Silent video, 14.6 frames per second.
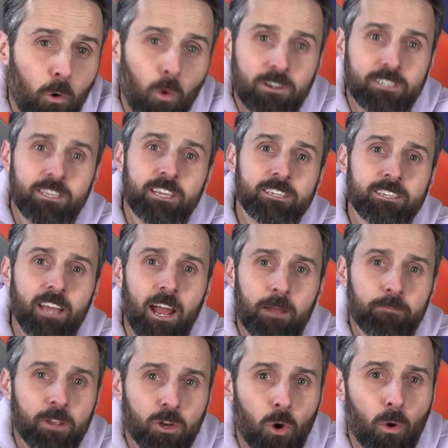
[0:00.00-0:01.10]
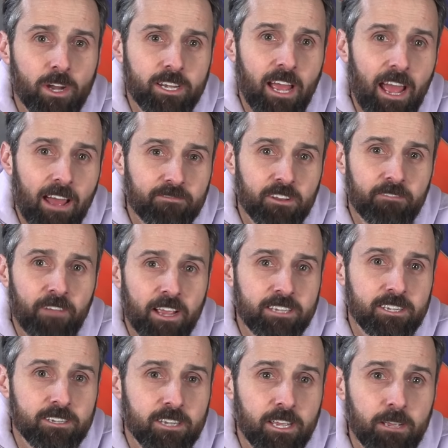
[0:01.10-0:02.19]
course, this time they're going to have to
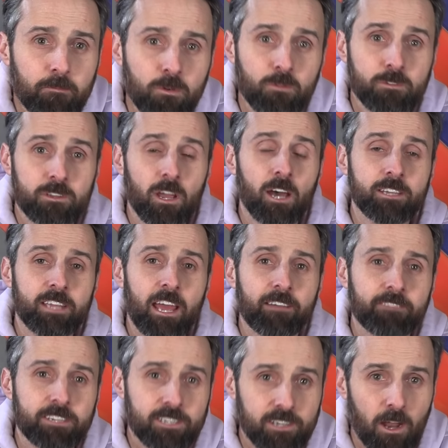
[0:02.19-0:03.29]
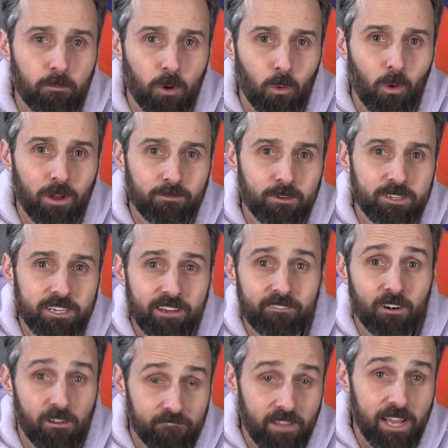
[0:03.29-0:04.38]
face a team who does have its number one
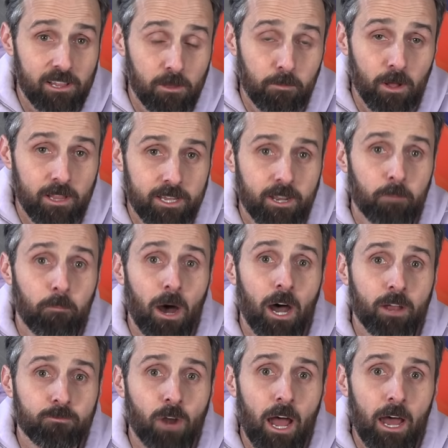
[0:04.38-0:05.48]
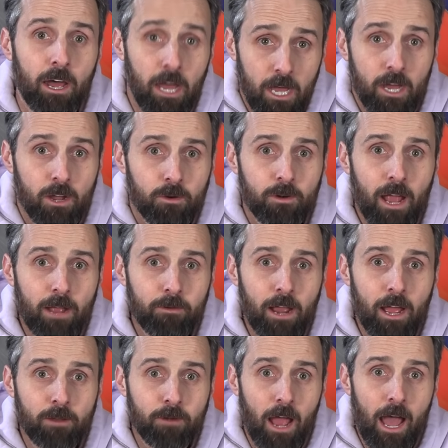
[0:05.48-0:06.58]
receiver available in Amon-Ra,
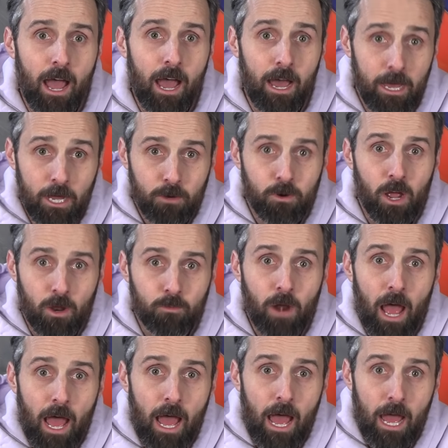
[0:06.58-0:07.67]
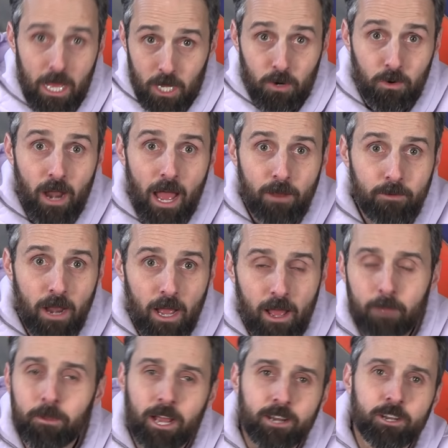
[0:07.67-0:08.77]
ra-ra-ra, ra-ra, ra-ra,
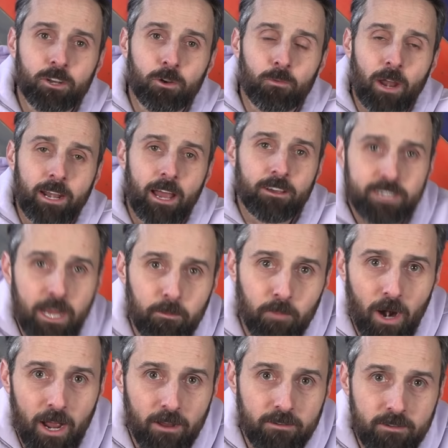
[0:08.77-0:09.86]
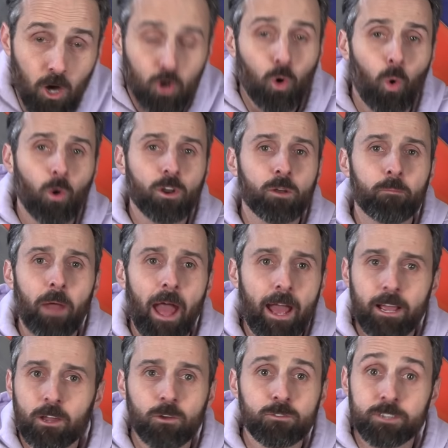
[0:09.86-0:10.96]
I'm not gonna do it right now, St. Brown, a
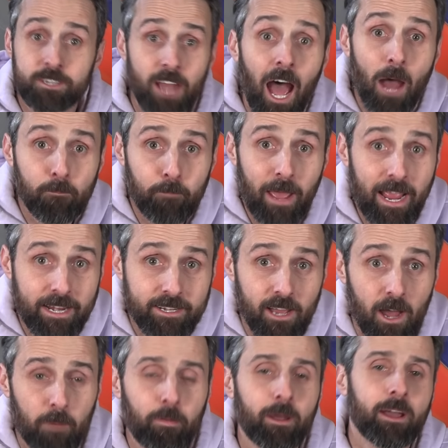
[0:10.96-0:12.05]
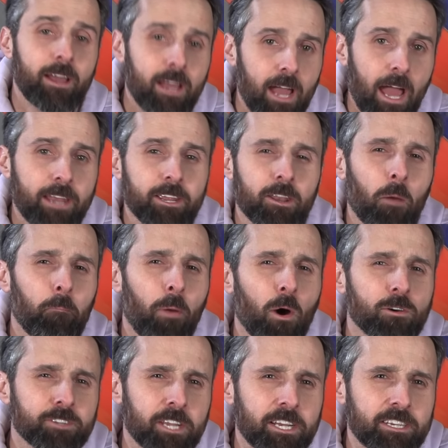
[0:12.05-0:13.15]
quarterback who's not banged up, and an
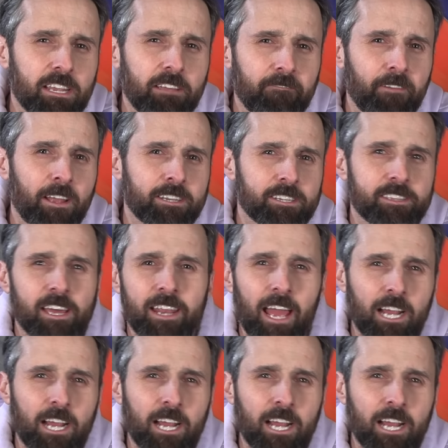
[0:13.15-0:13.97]
opposing defense that